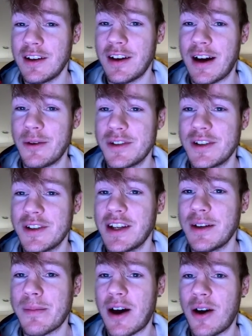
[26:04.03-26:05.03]
I was thinking
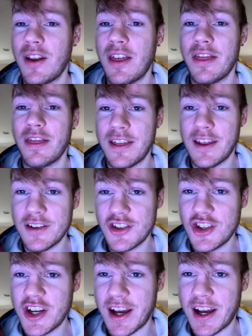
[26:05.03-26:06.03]
about this
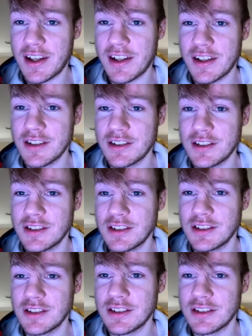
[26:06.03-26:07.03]
check.
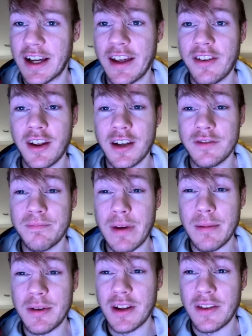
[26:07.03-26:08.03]
I guess I could have maybe
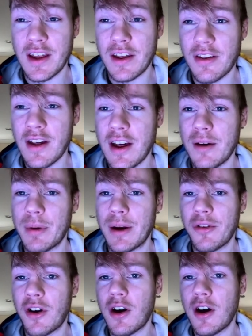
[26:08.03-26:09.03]
done this, but I was
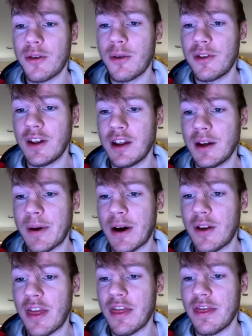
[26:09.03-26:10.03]
also thinking about
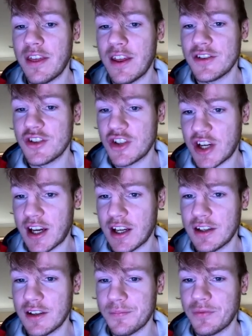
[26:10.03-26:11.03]
this check,
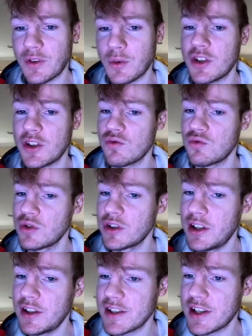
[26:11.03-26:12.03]
which is really
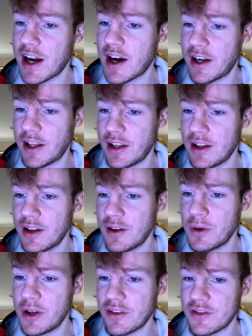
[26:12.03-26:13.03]
scary when
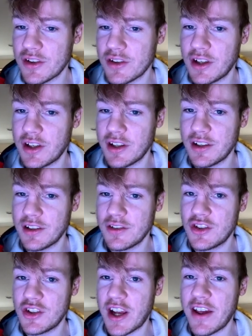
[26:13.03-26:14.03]
he's just going to
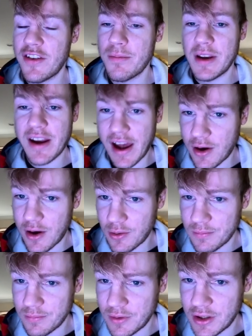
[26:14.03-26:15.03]
chase me down.
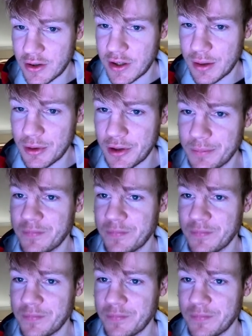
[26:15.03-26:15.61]
You know what I mean?